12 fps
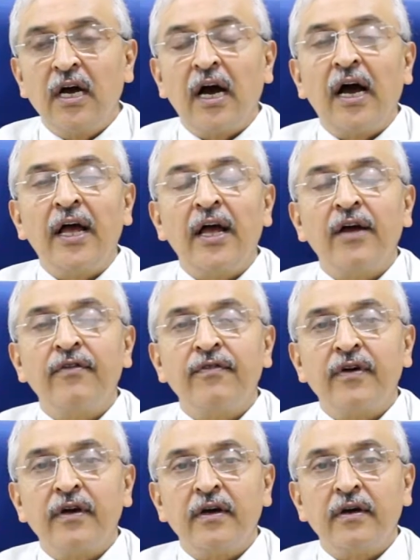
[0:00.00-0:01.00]

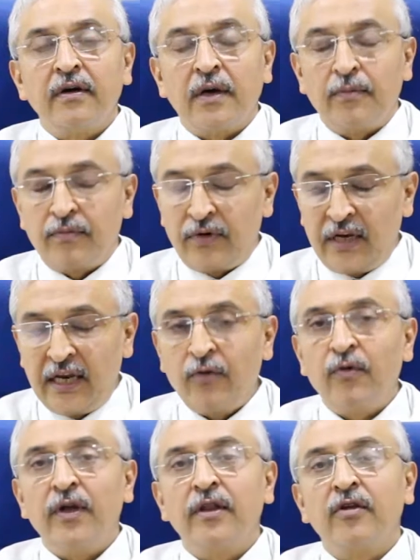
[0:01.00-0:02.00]
I'm
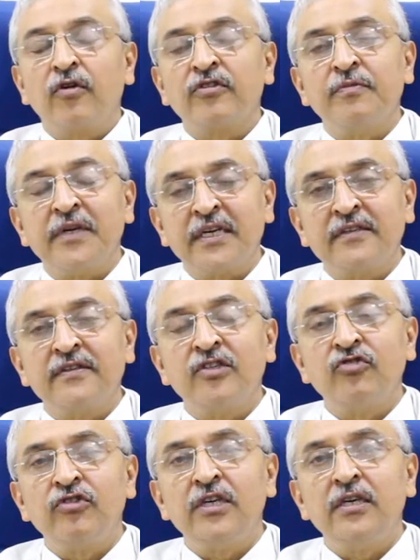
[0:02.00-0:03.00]
dealing with cosmetic
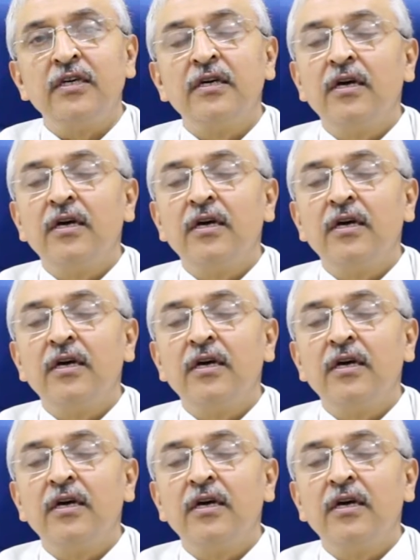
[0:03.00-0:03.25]
surgery,